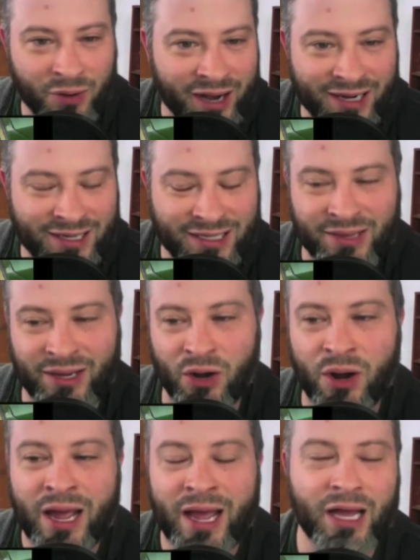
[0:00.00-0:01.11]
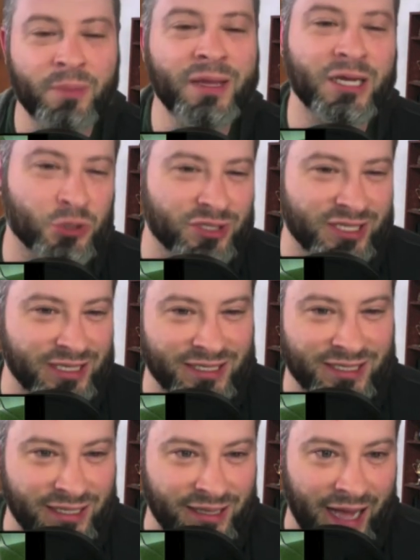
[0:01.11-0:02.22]
connected in there. It'll be interesting to
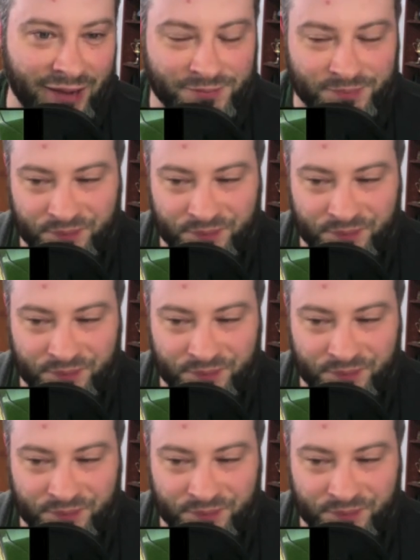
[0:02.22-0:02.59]
see that.